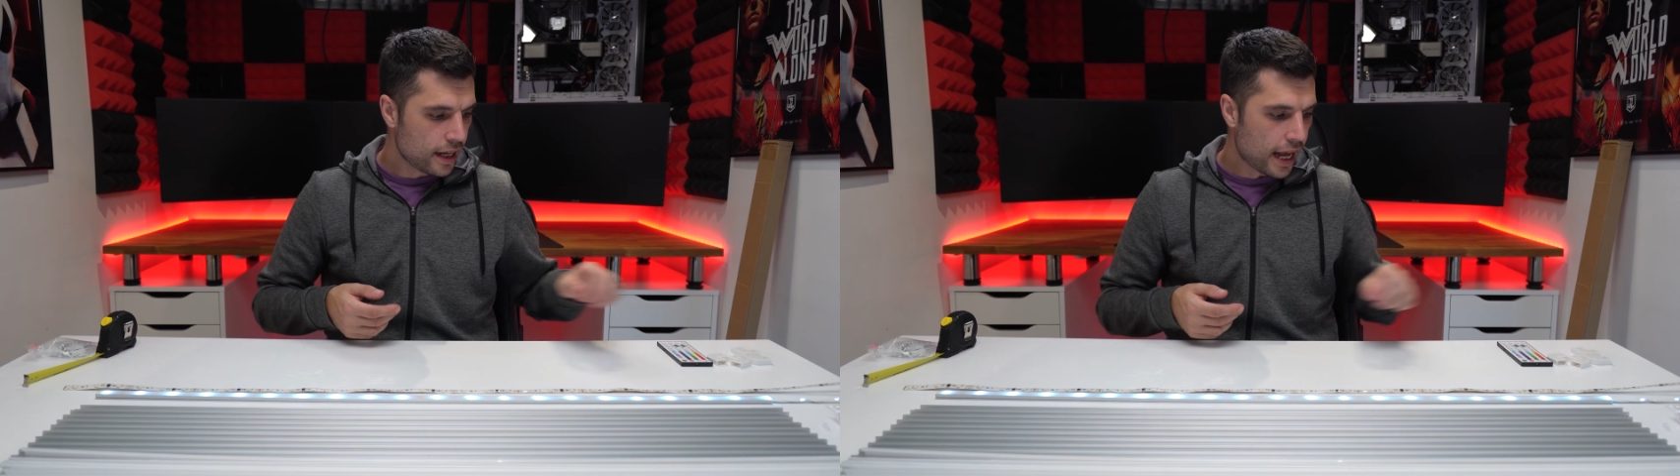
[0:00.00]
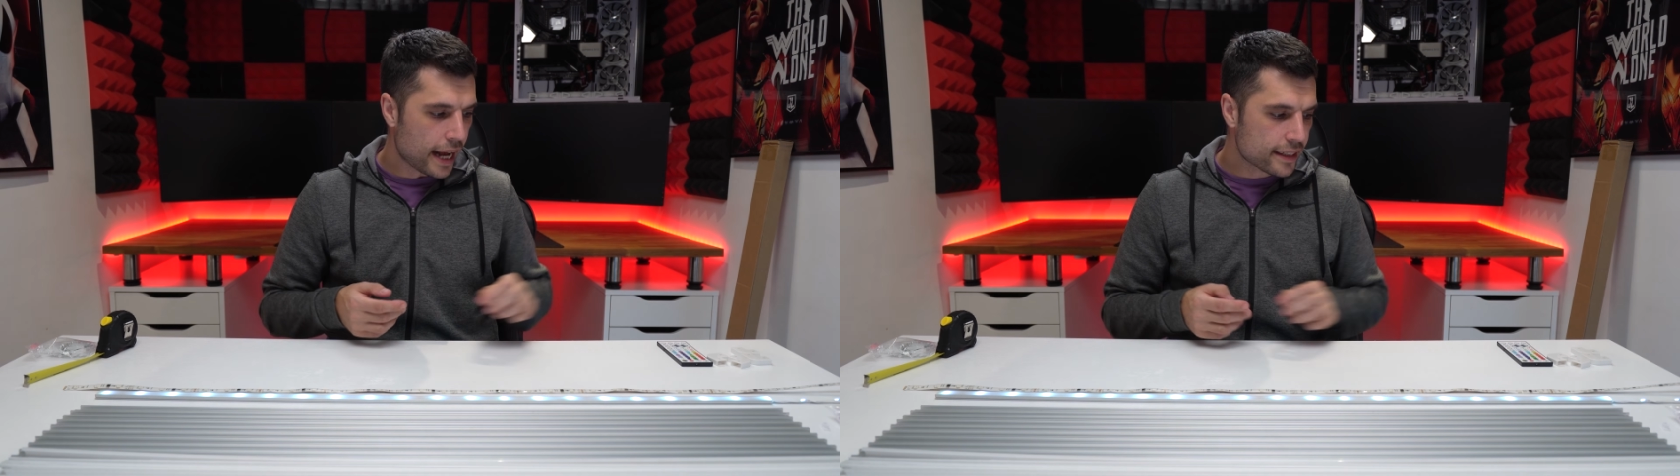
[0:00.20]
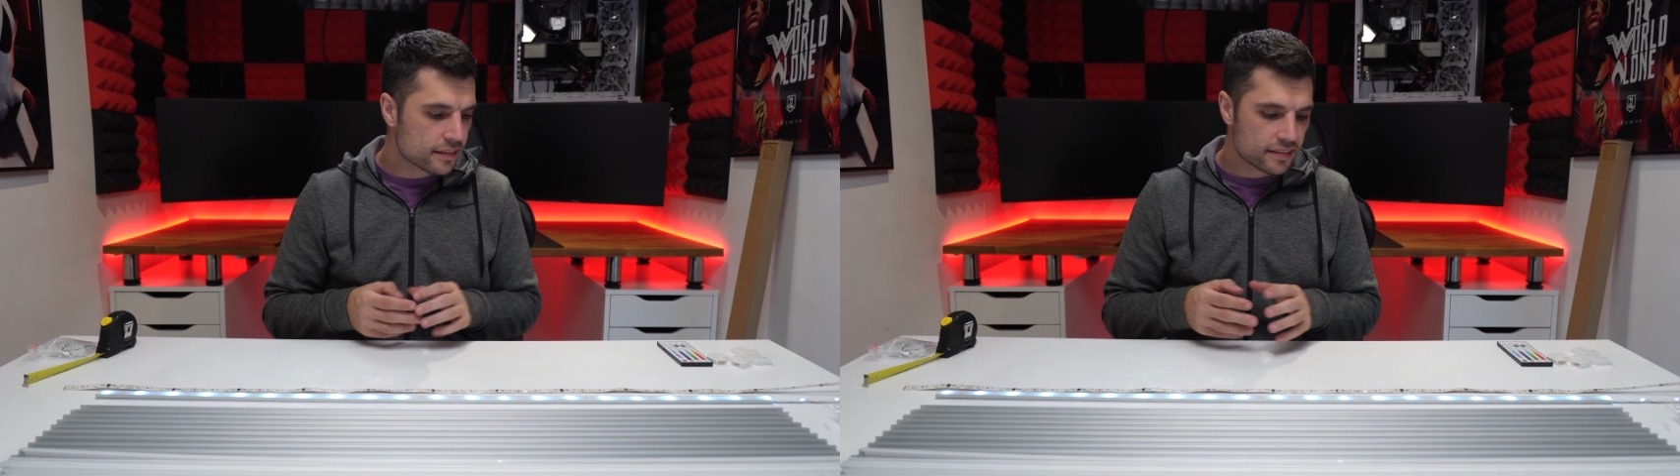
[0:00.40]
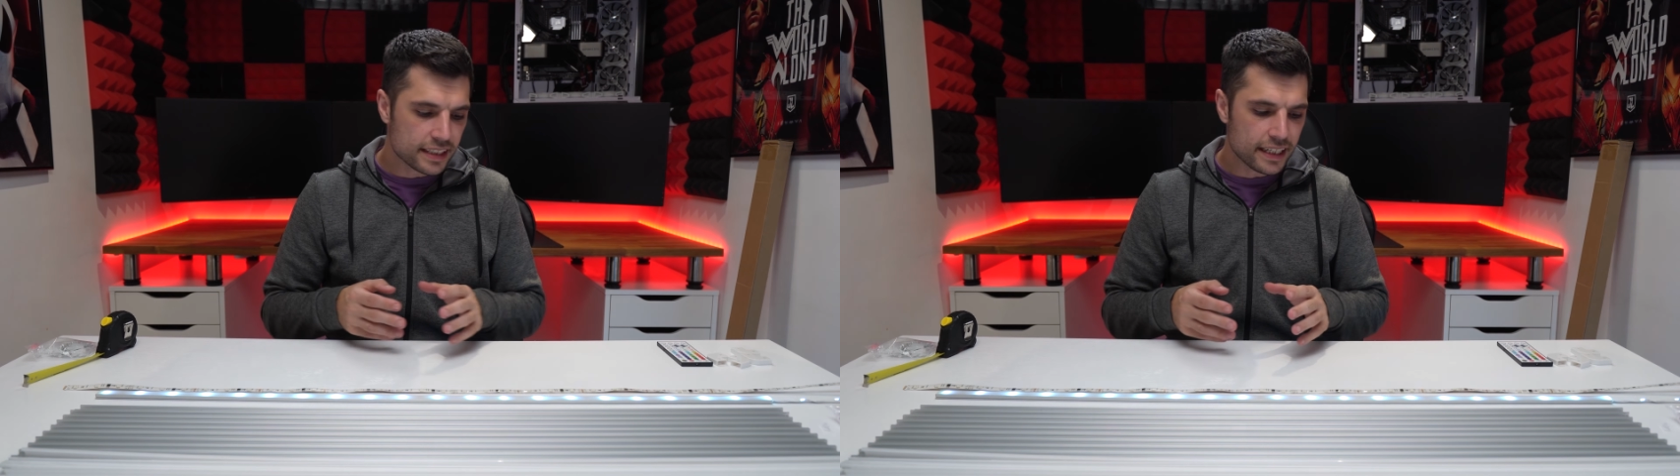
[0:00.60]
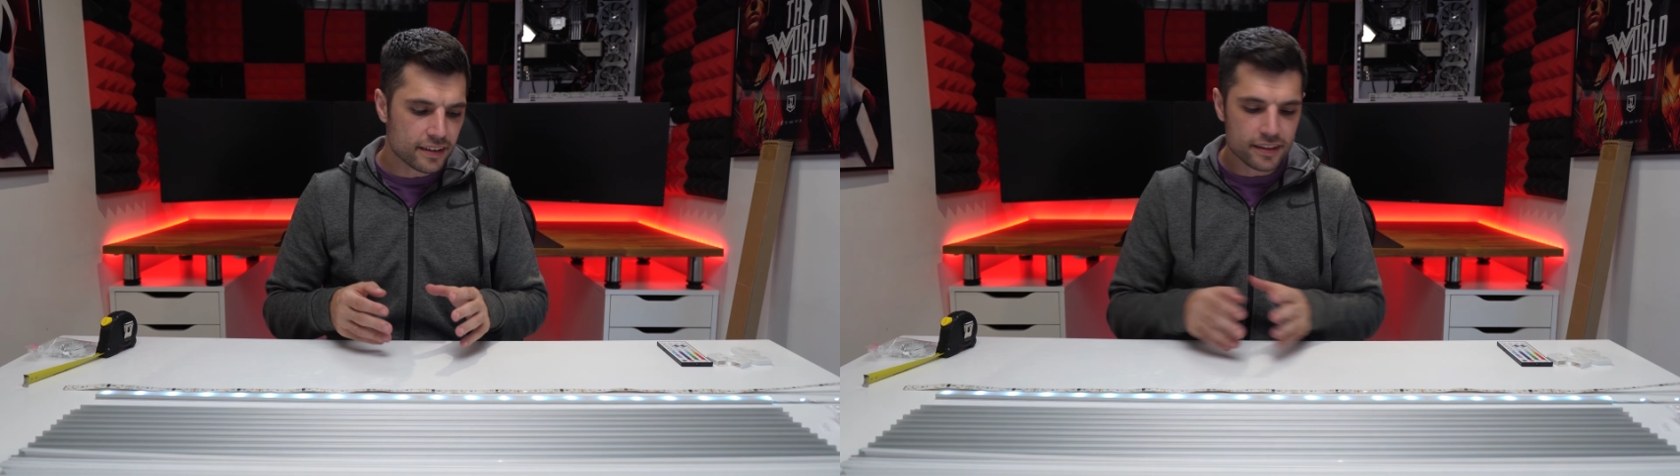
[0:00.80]
I can
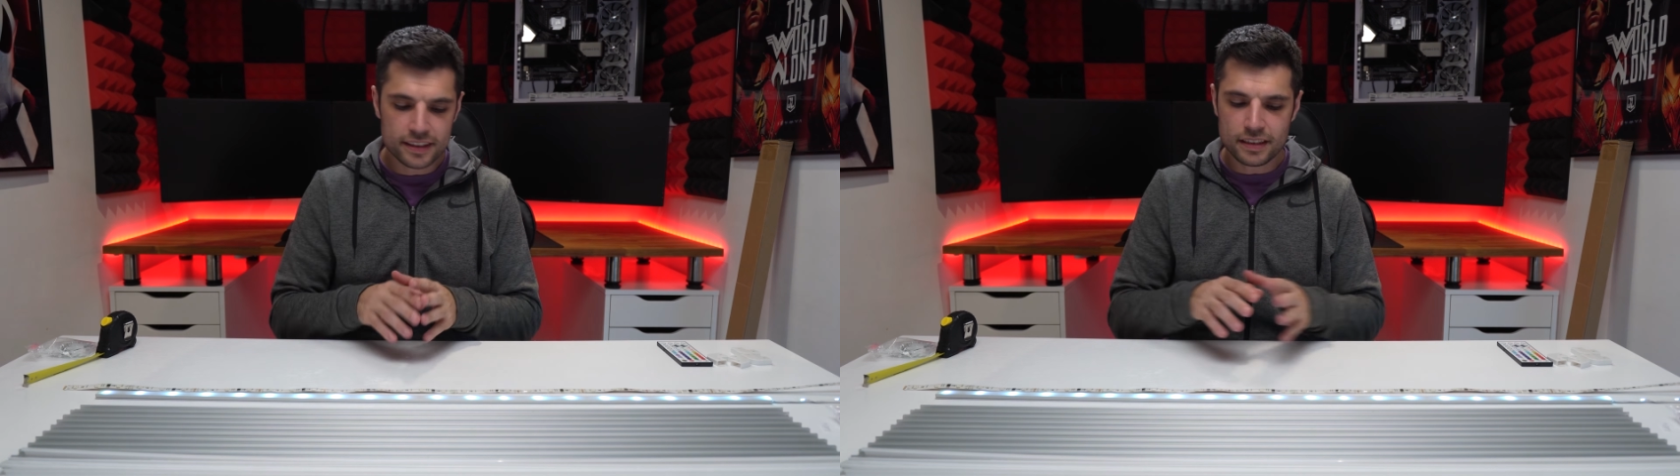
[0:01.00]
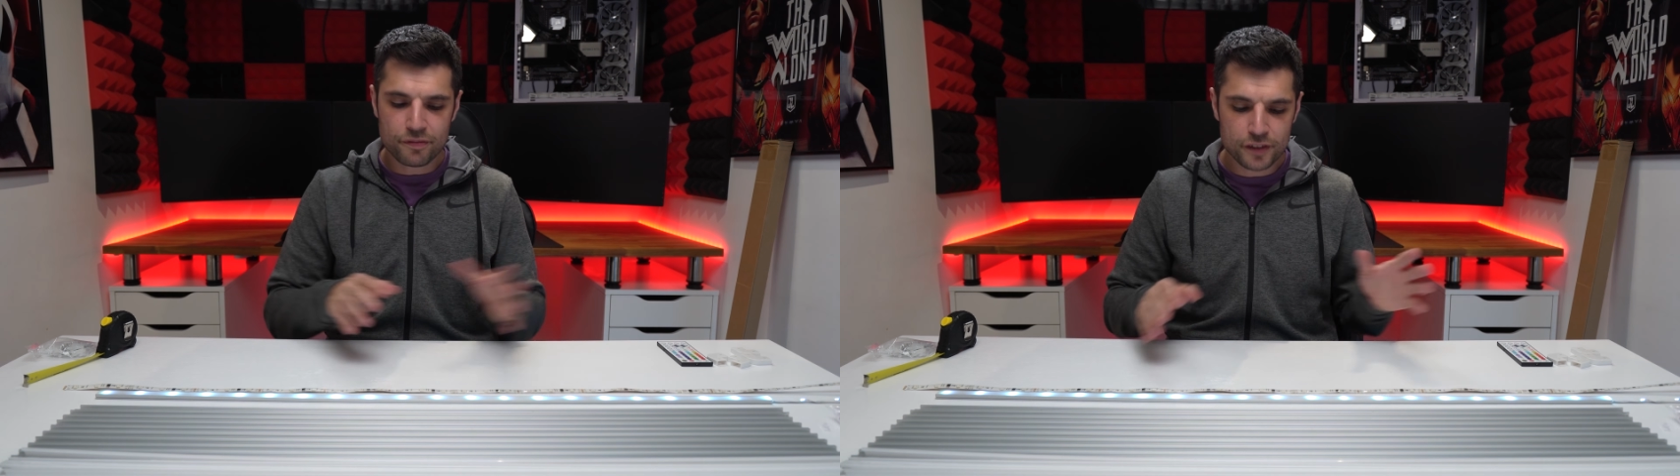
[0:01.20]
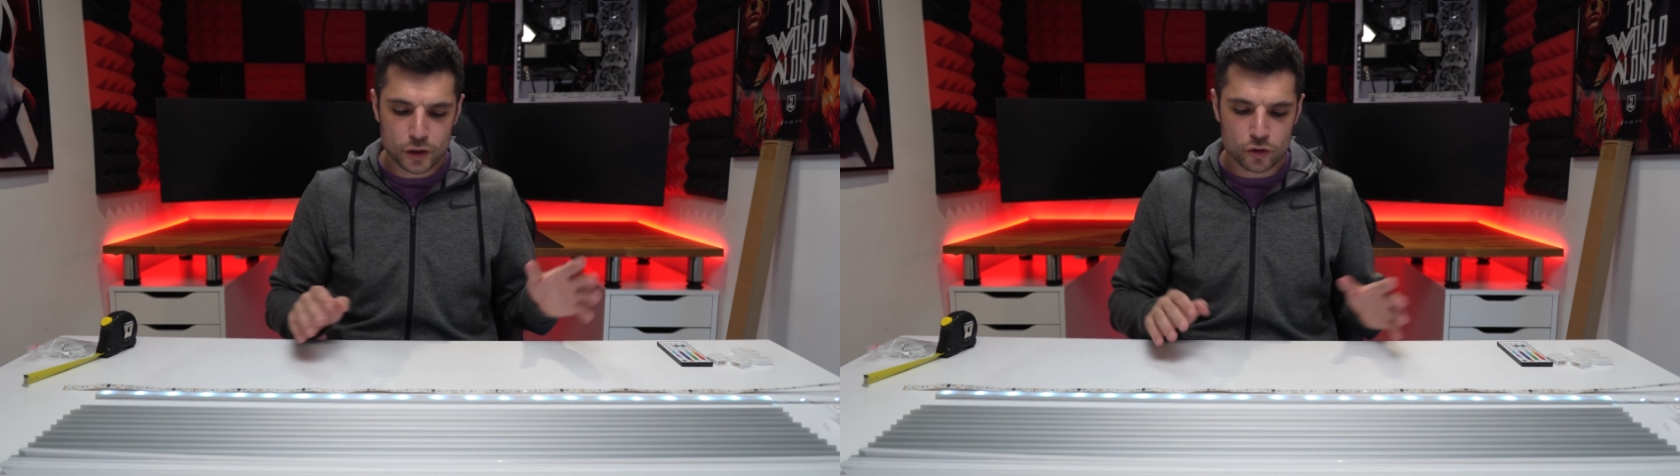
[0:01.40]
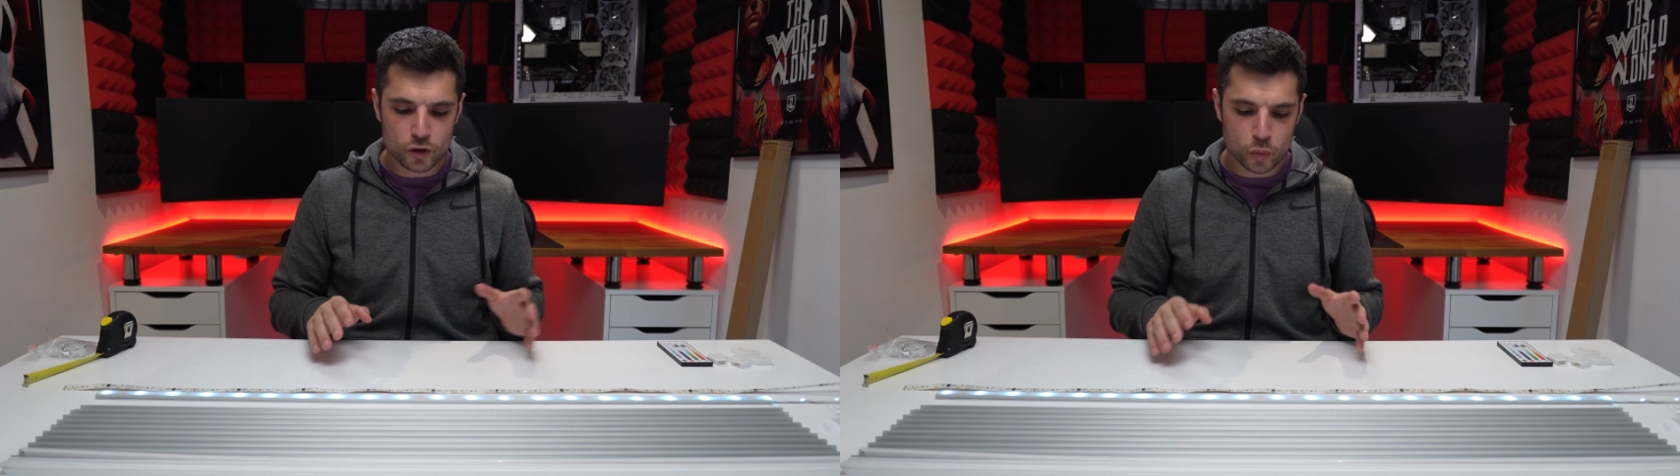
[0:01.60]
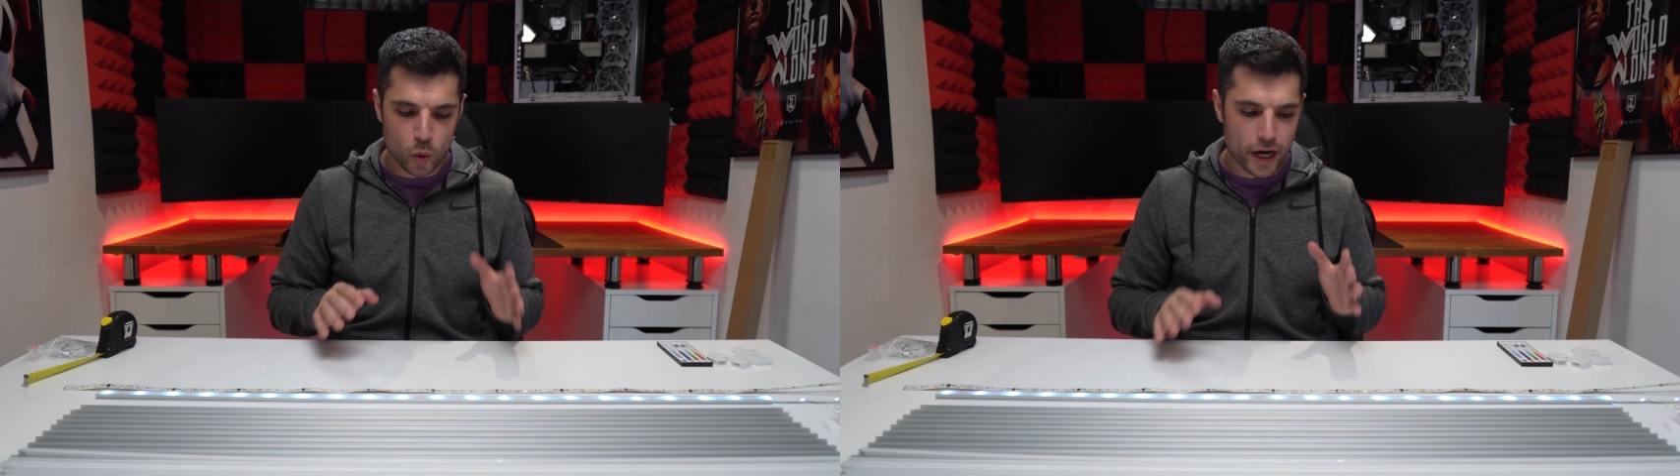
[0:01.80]
see that the
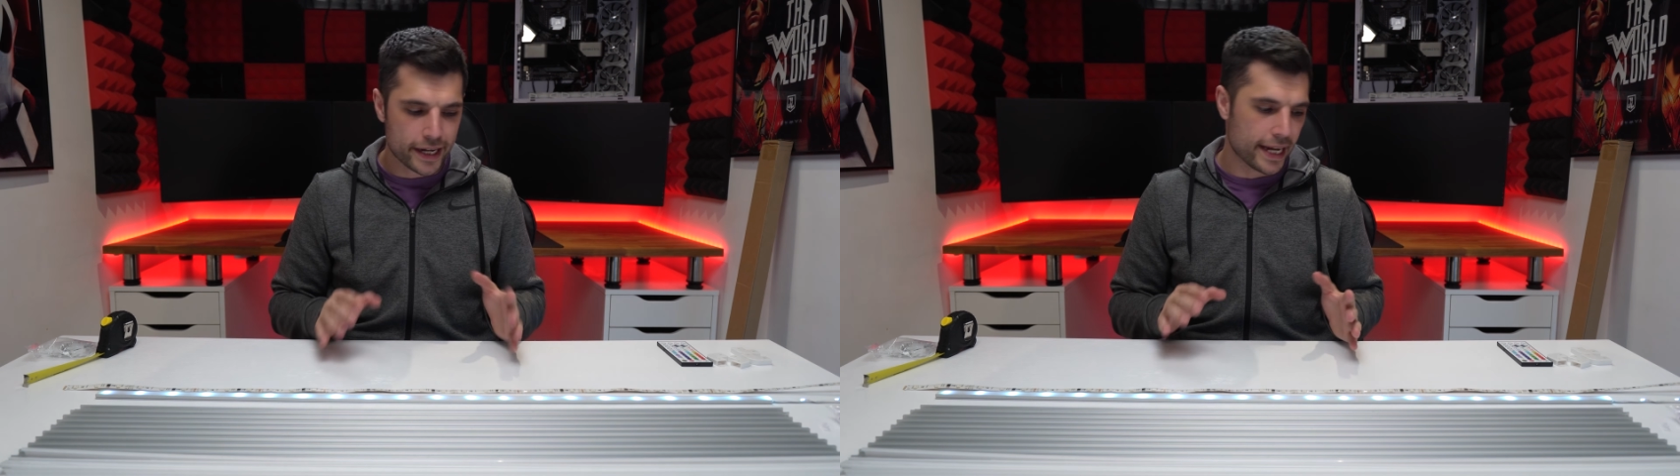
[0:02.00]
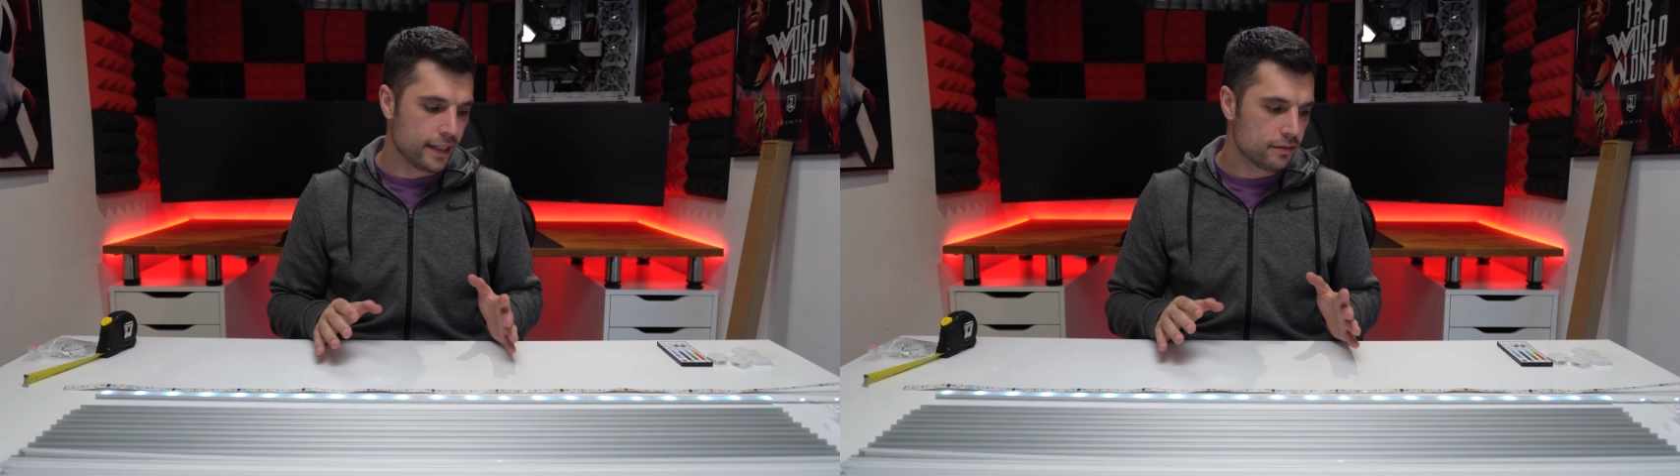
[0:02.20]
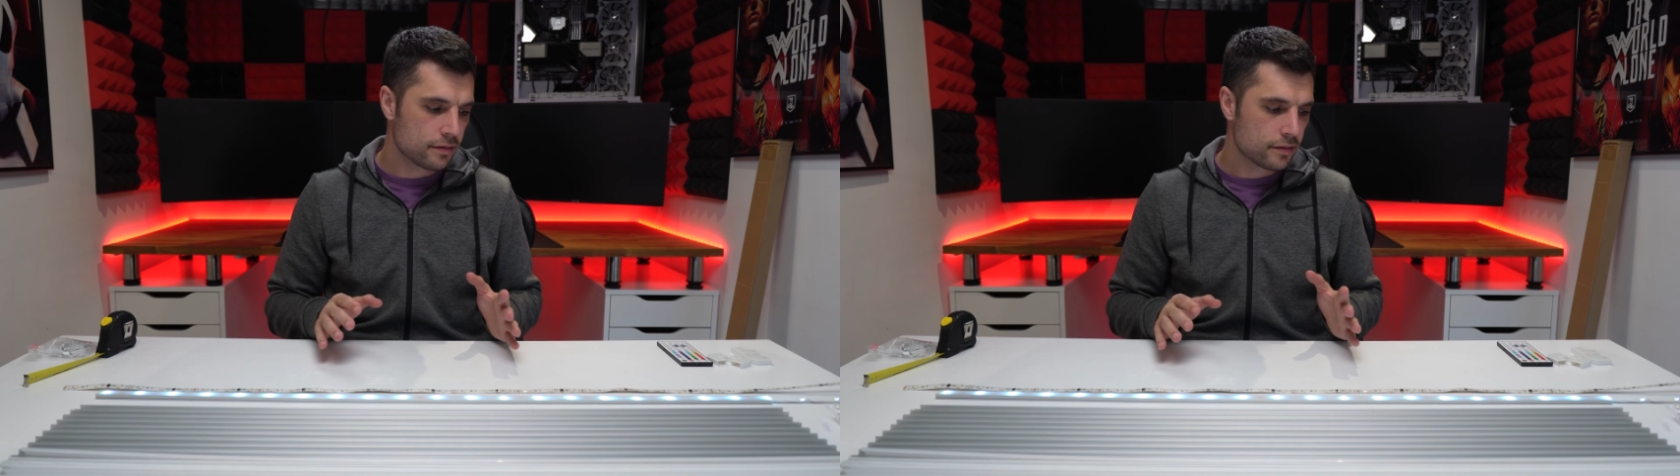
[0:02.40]
diffuser's working,